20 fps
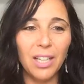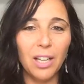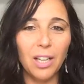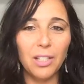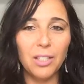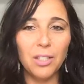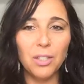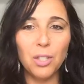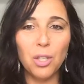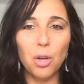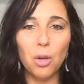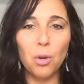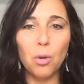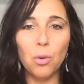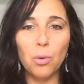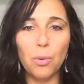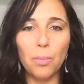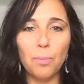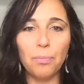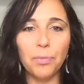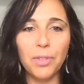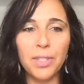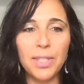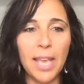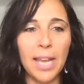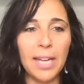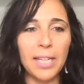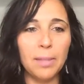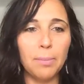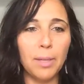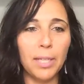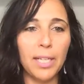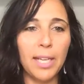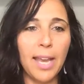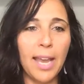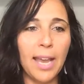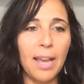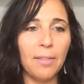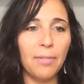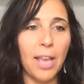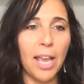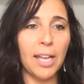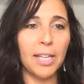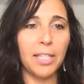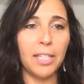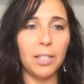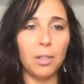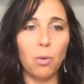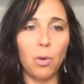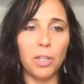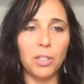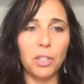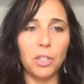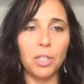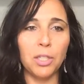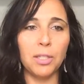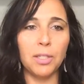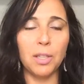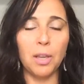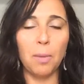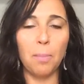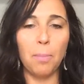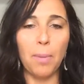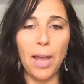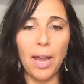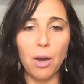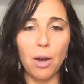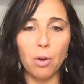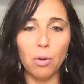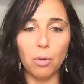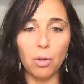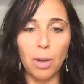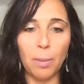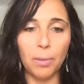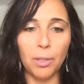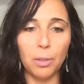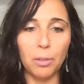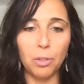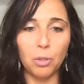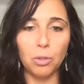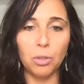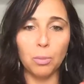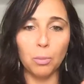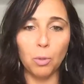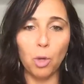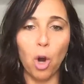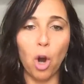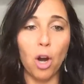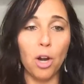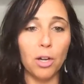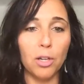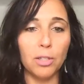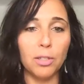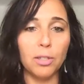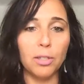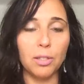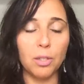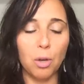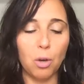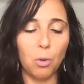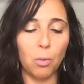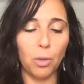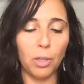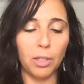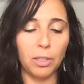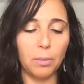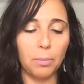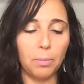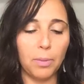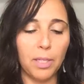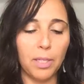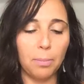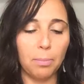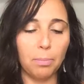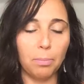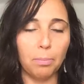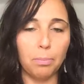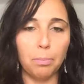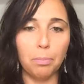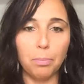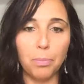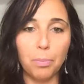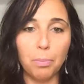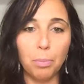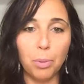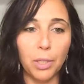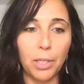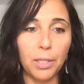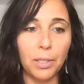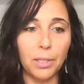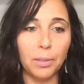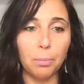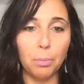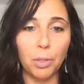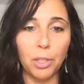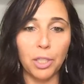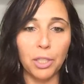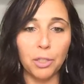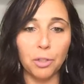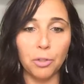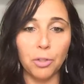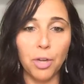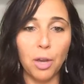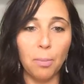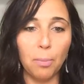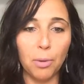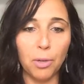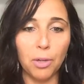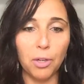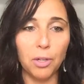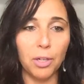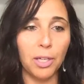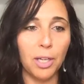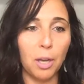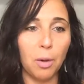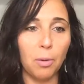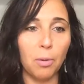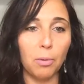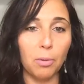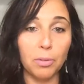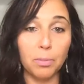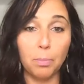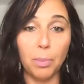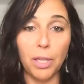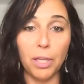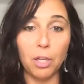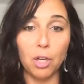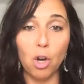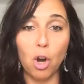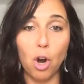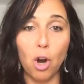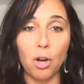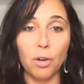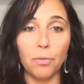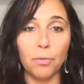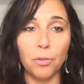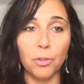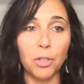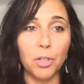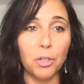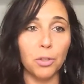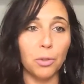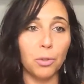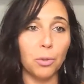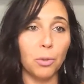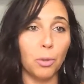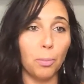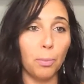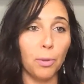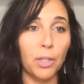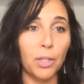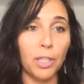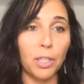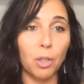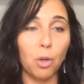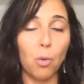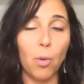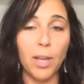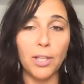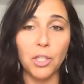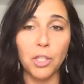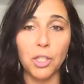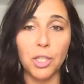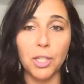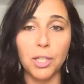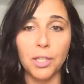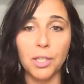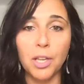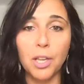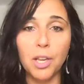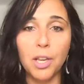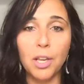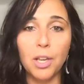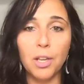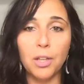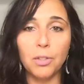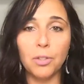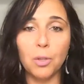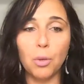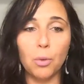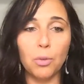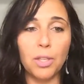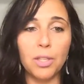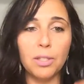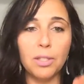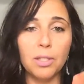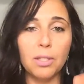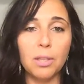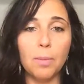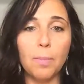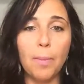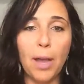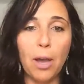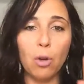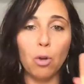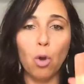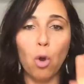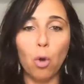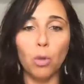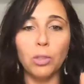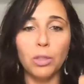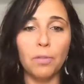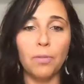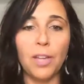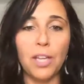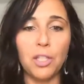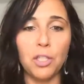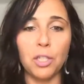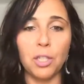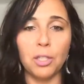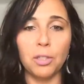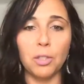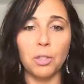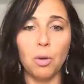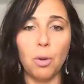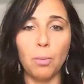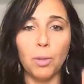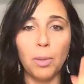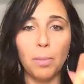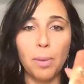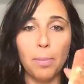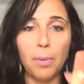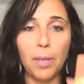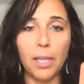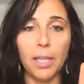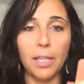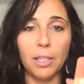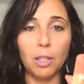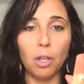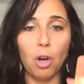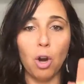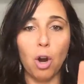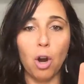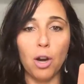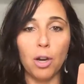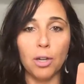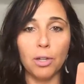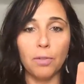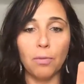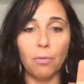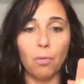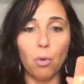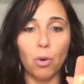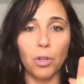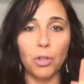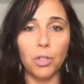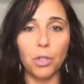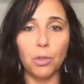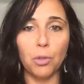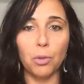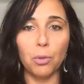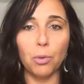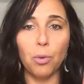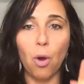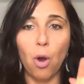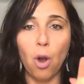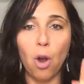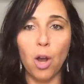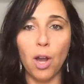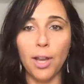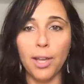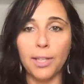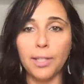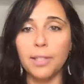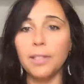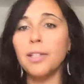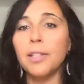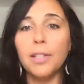So does anybody have any questions about, I'm going to do some cards. So we're going to be put in your number and I'll pick a card for you, or put in a question. So this is about cultivation. So I'm going to be picking a card for you on